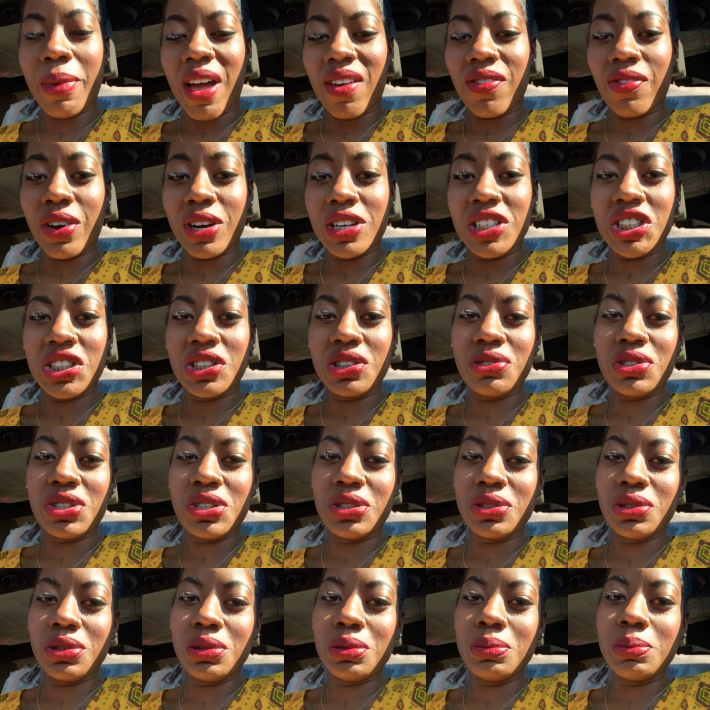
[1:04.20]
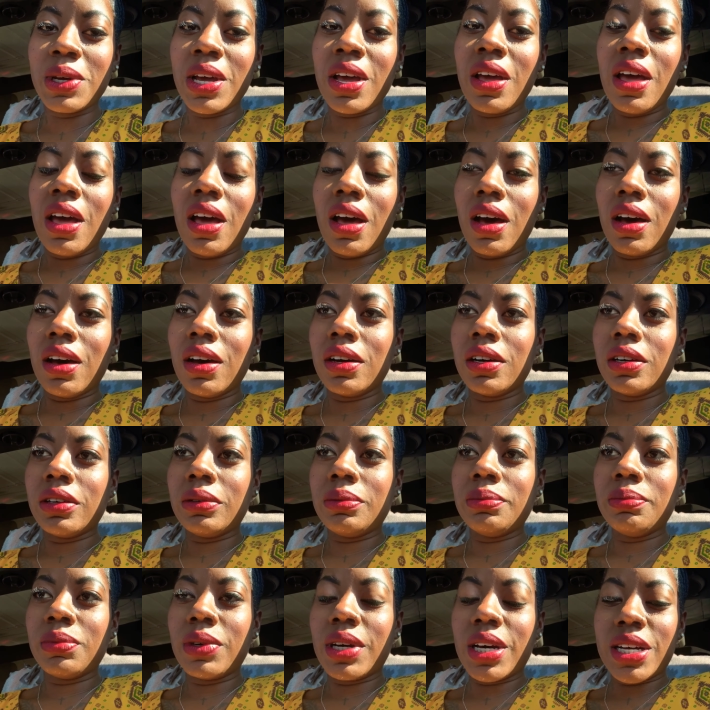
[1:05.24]
my first YouTube,
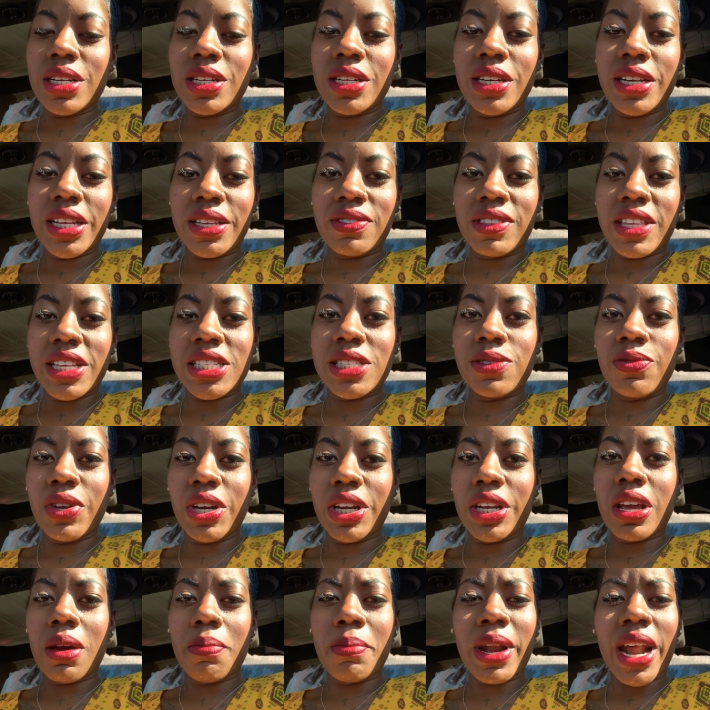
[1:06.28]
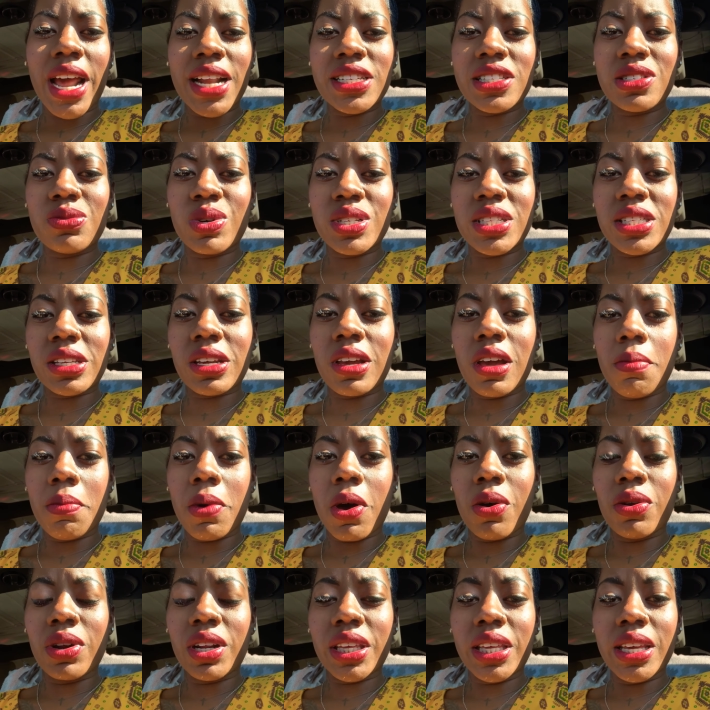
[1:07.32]
um, underneath this video. But I just want to come
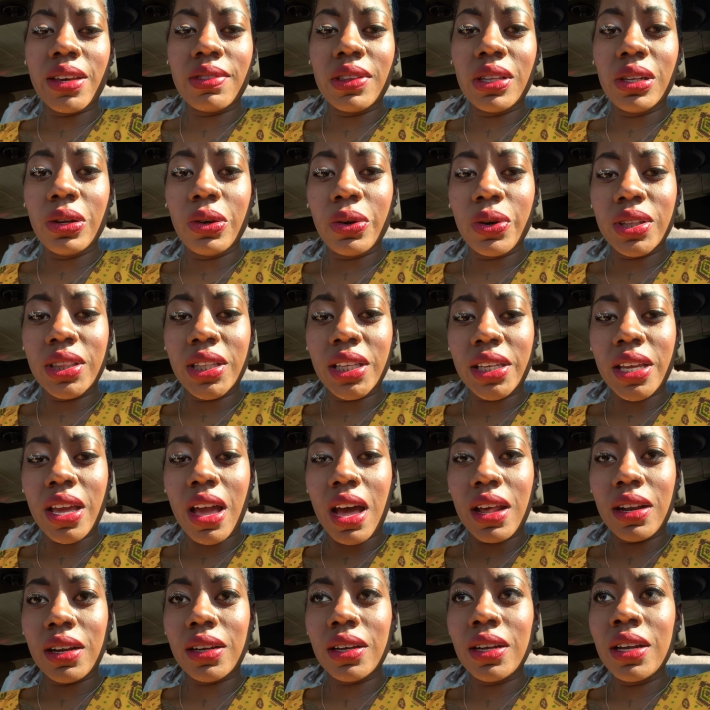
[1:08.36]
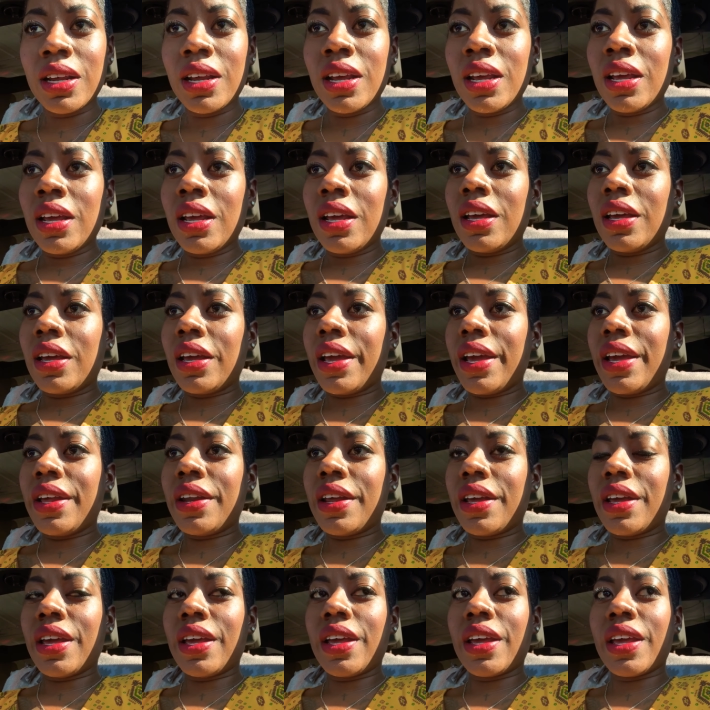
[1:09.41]
on and give the Lord the honor and
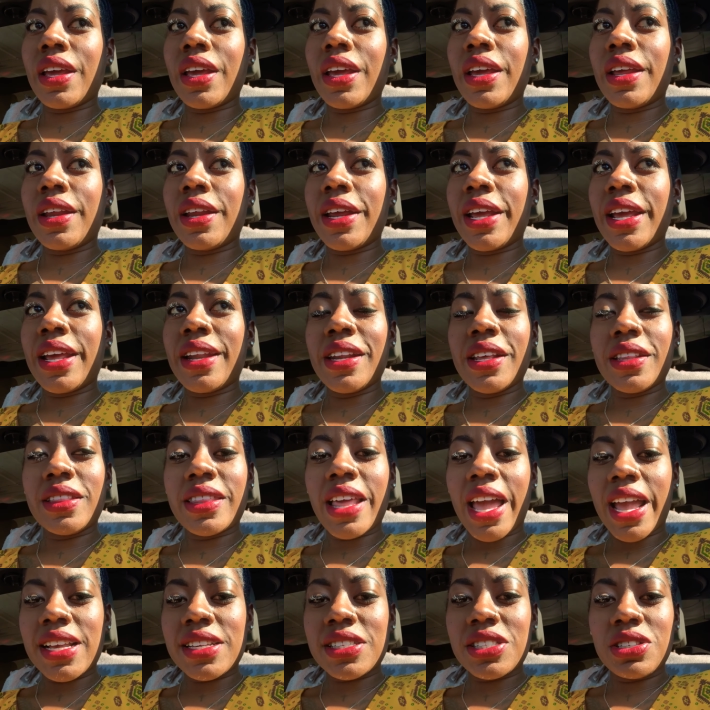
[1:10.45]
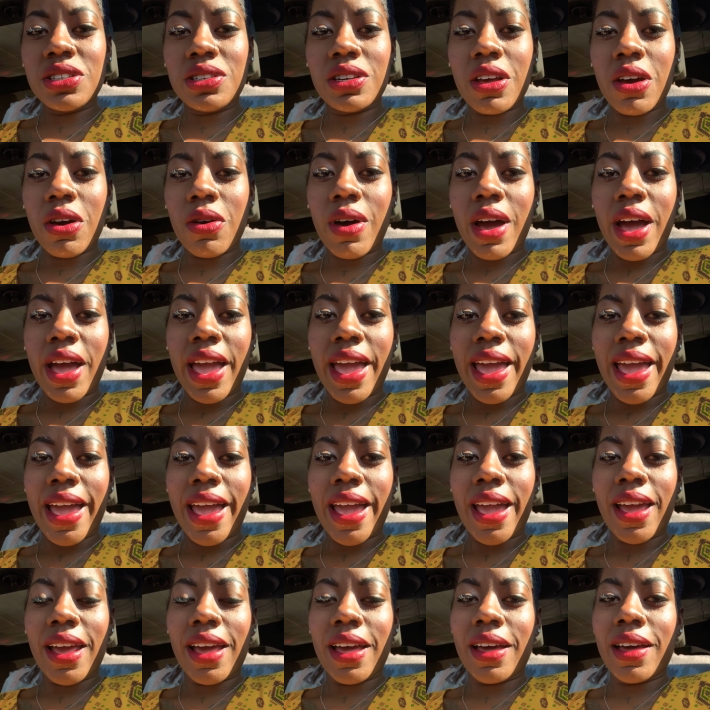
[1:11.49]
and, and, and the thanks. You know, I
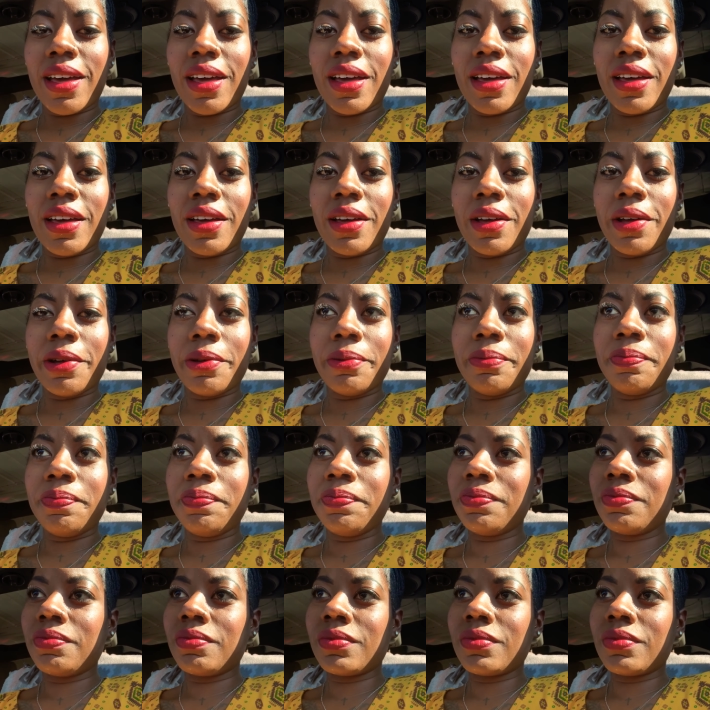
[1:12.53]
had uh, um,